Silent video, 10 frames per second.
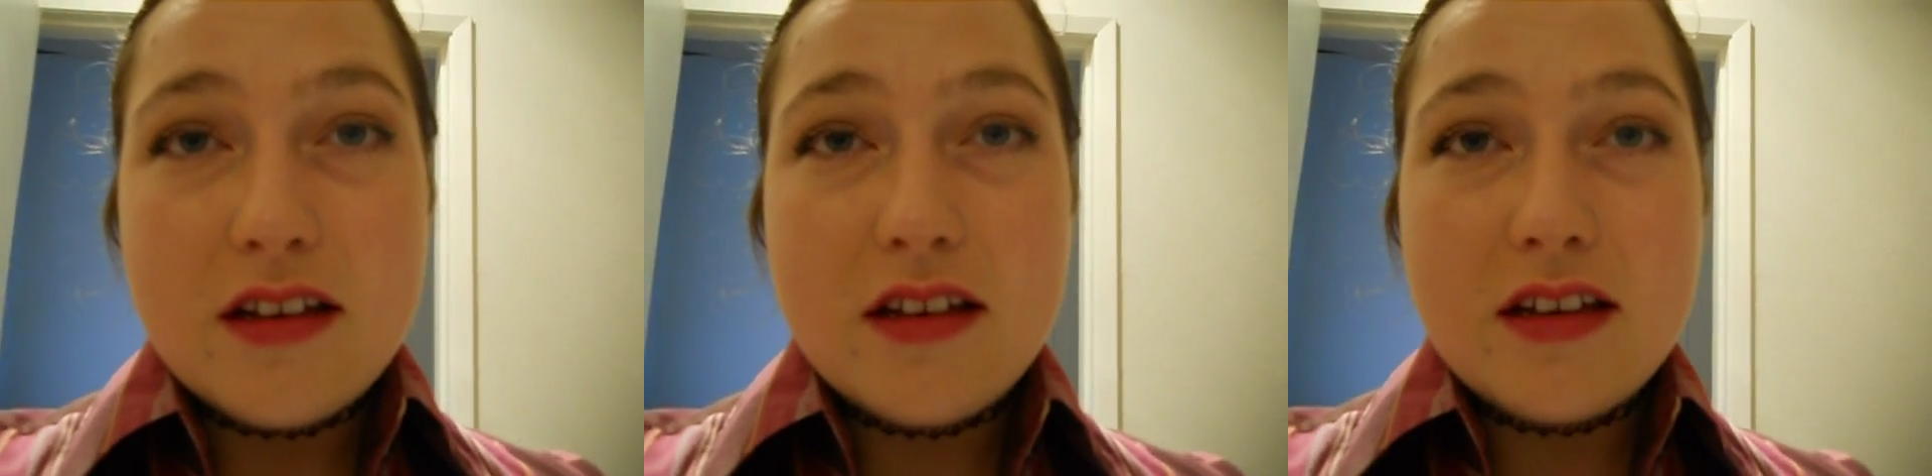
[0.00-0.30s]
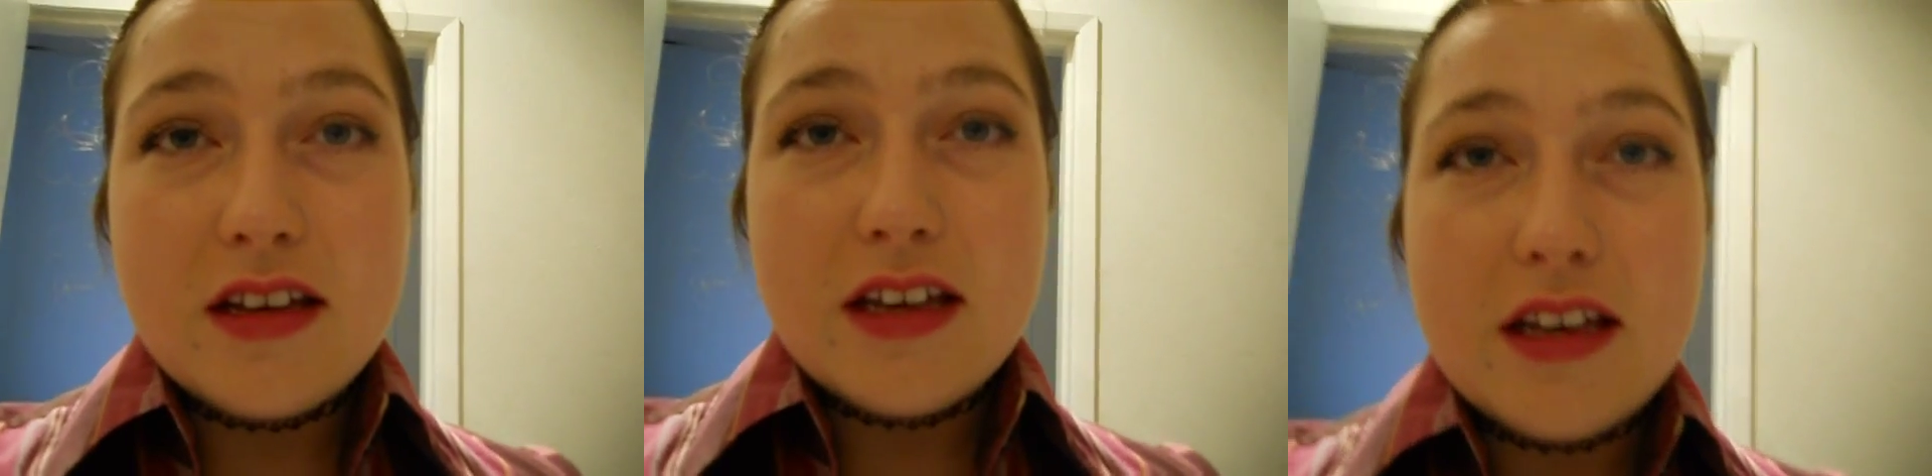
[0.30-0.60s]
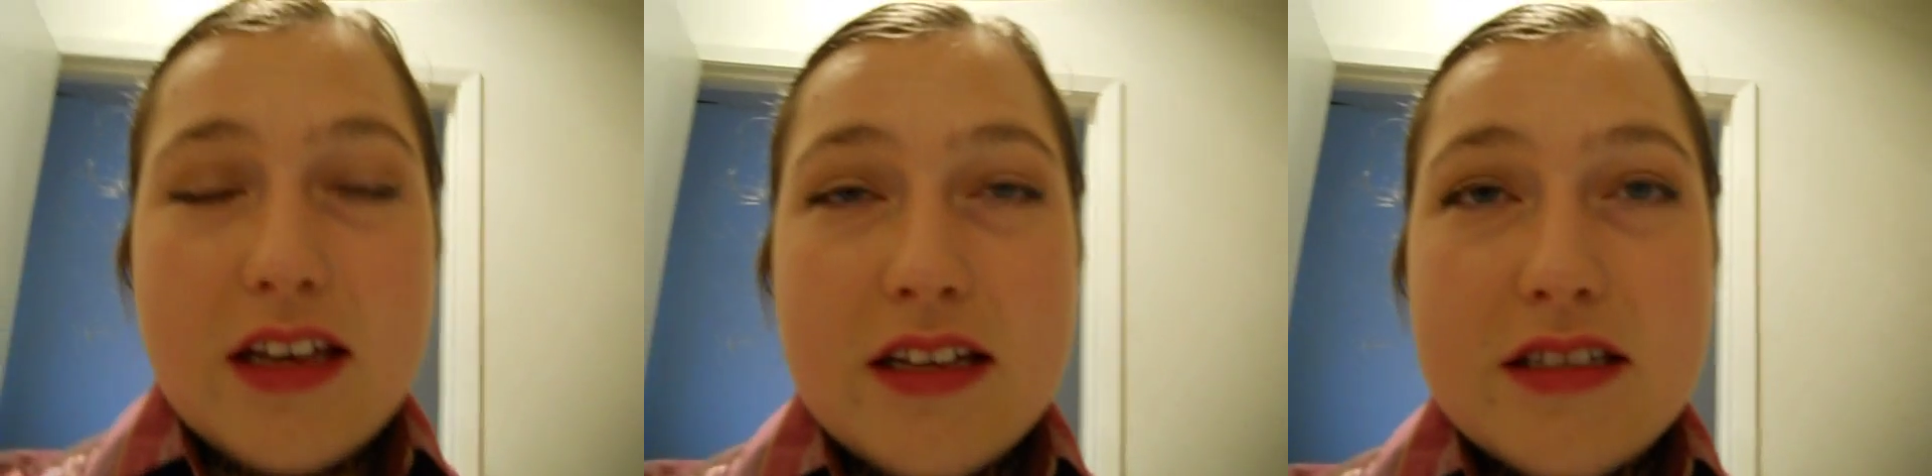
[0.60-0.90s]

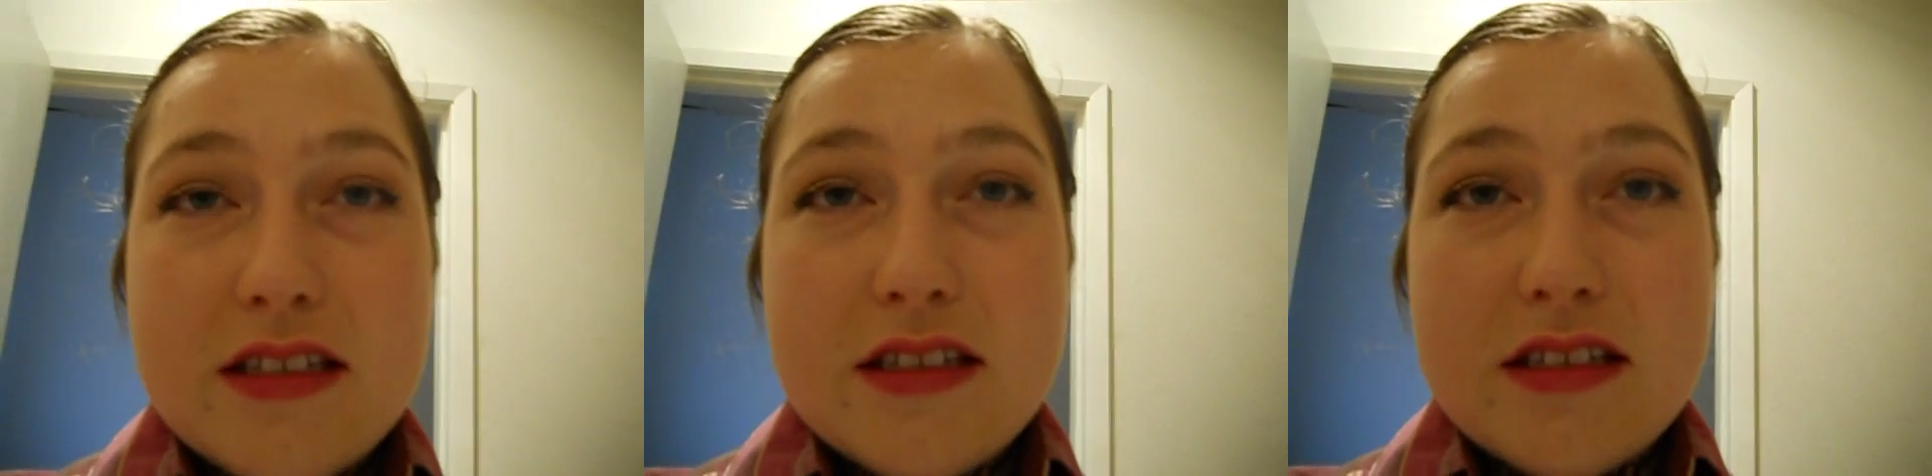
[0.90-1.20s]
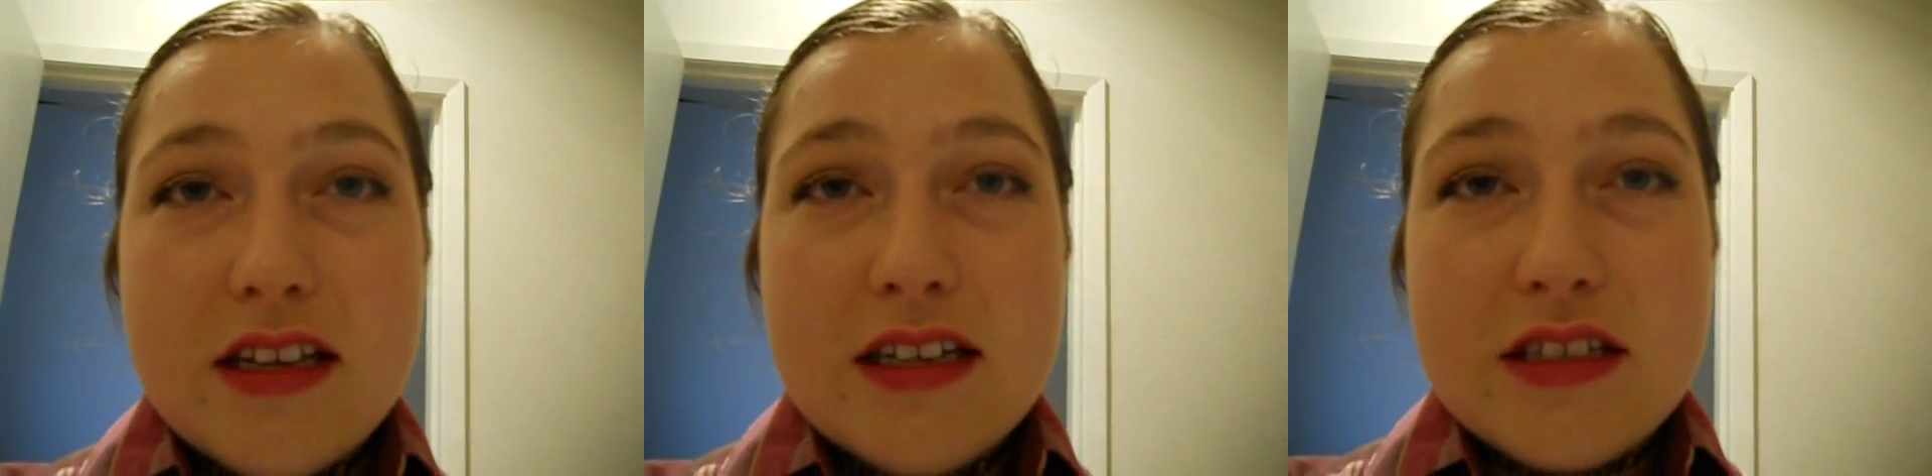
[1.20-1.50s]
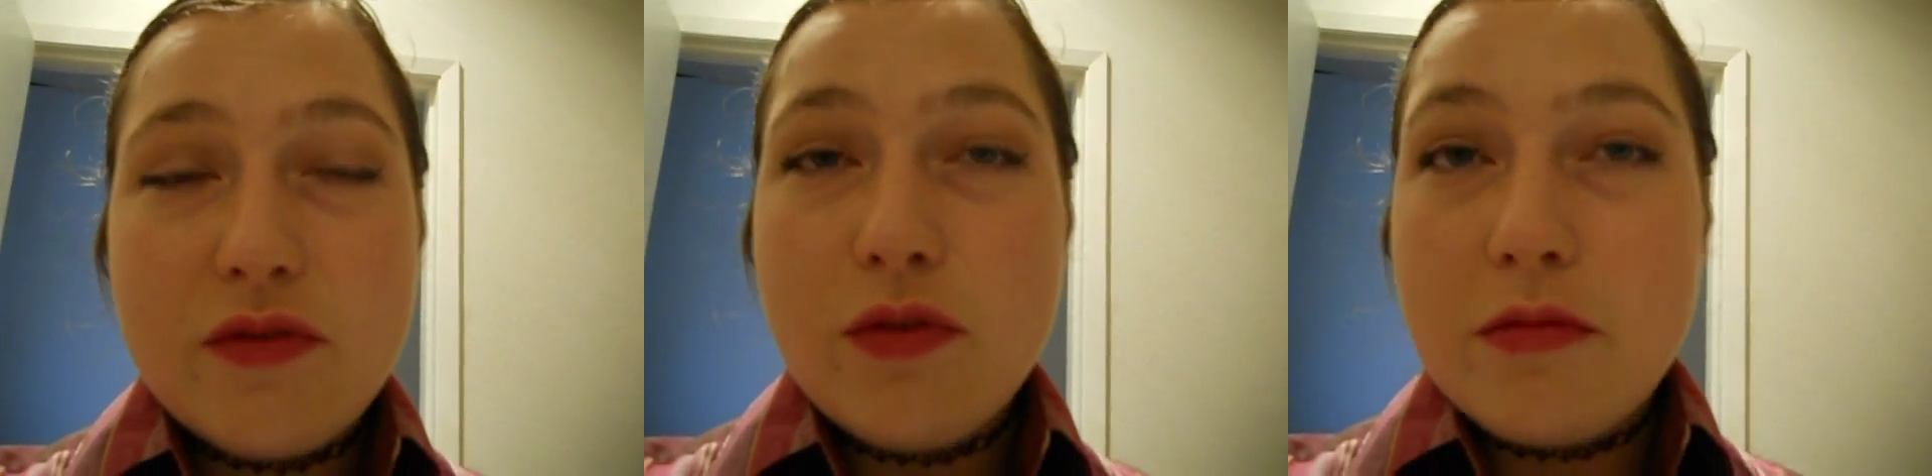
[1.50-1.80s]

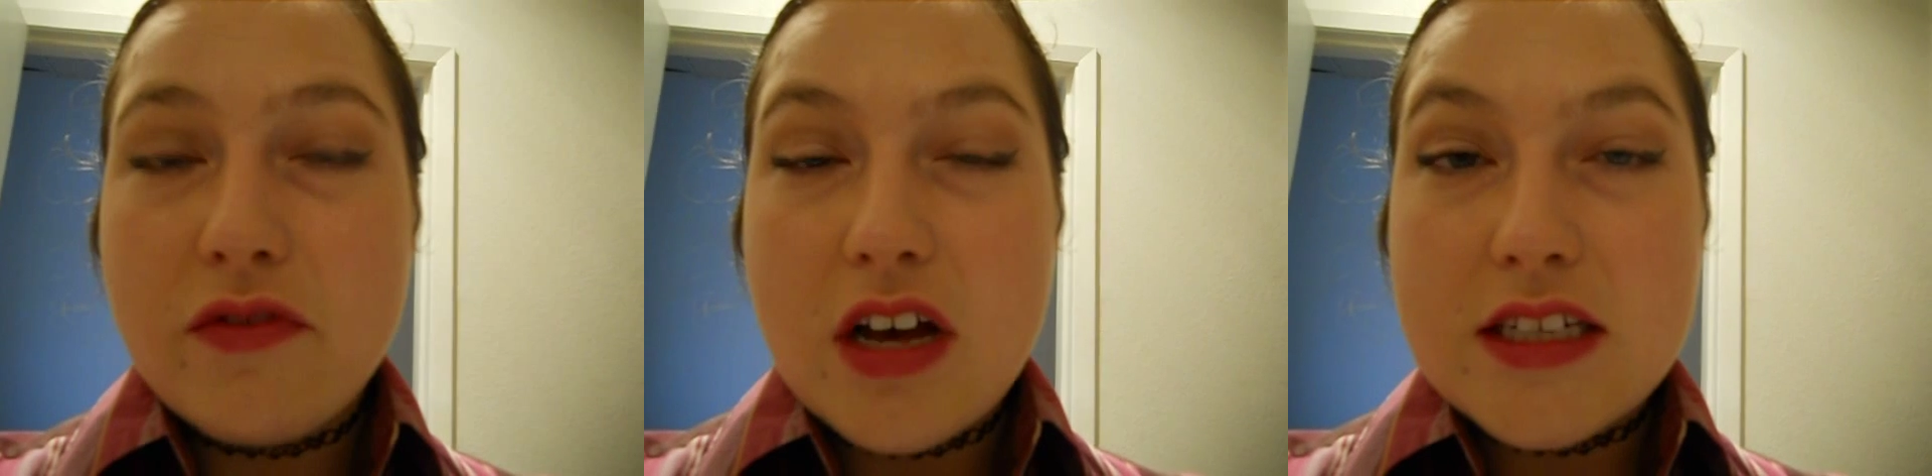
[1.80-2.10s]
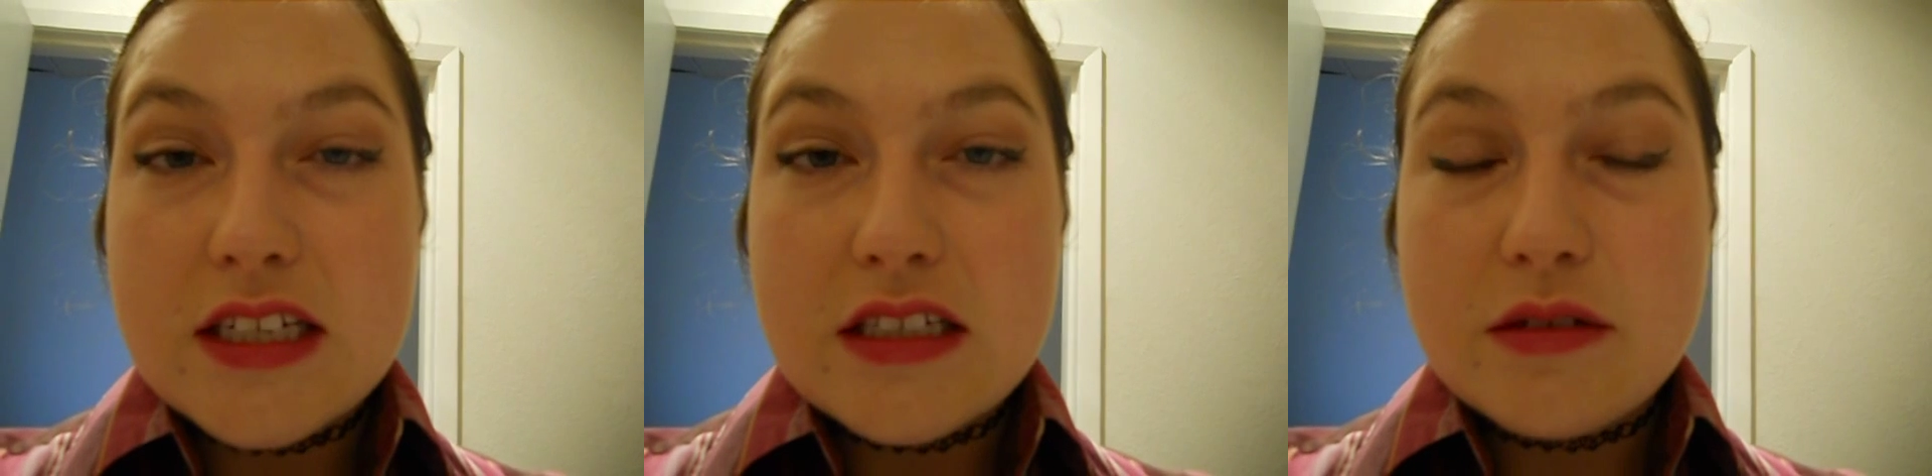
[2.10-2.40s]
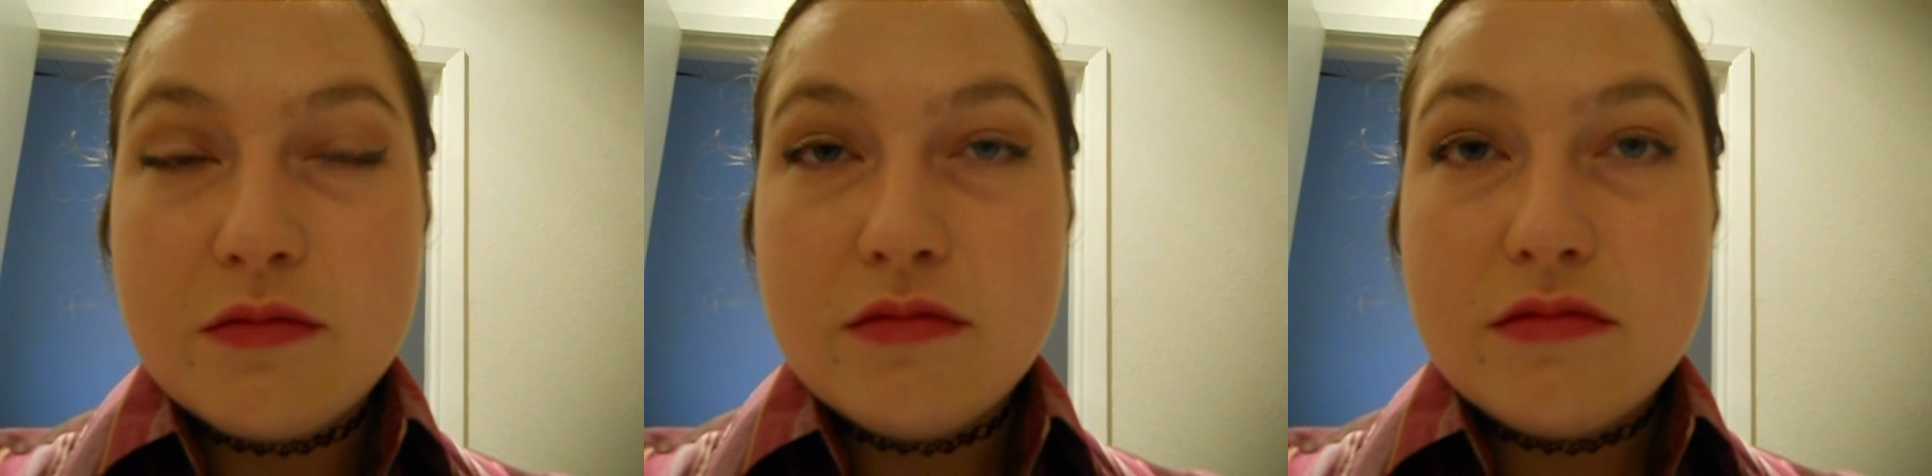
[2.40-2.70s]
It's a form of
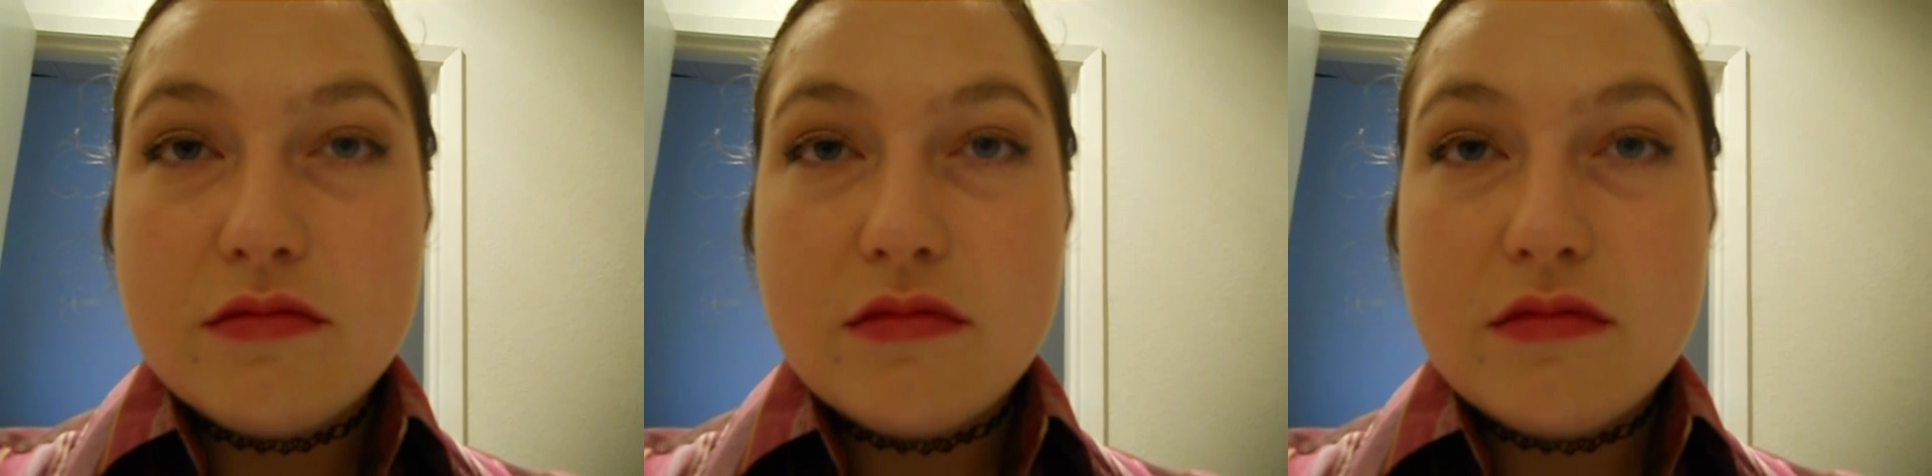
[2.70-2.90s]
autism,